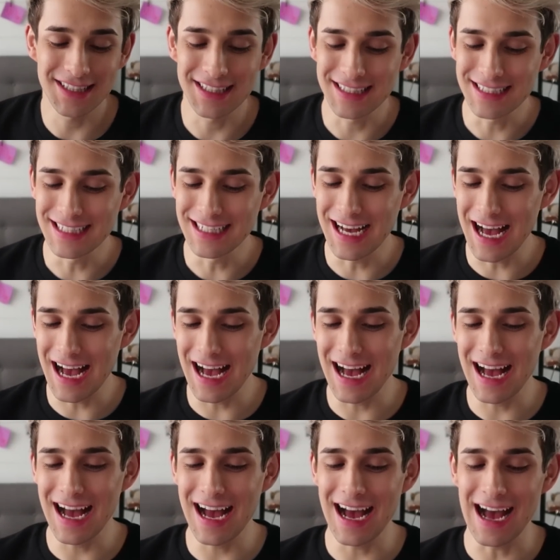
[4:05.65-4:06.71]
Yeah,
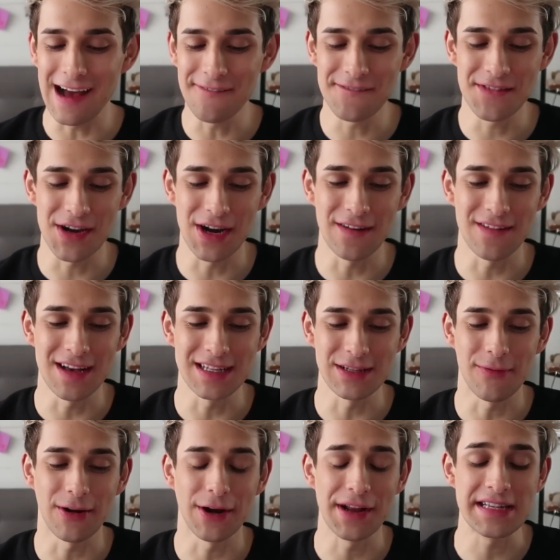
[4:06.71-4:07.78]
I'm nervous,
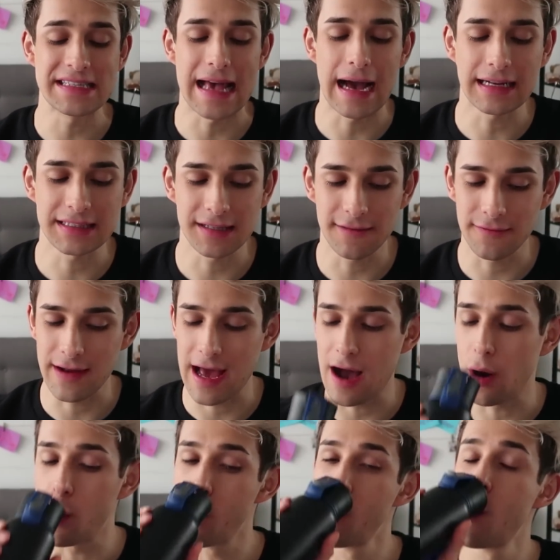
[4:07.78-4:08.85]
I'm already active
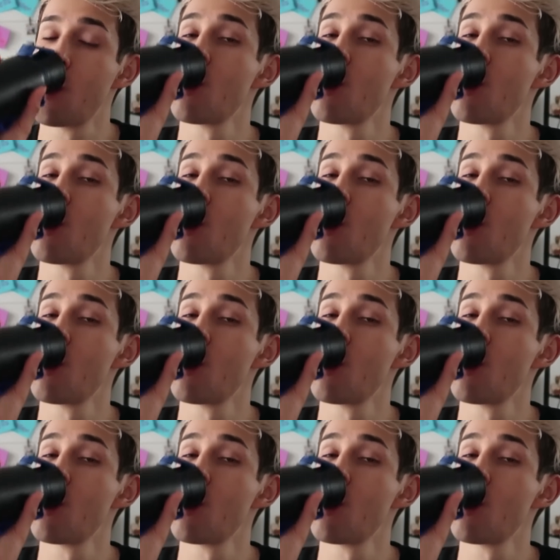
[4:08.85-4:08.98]
now.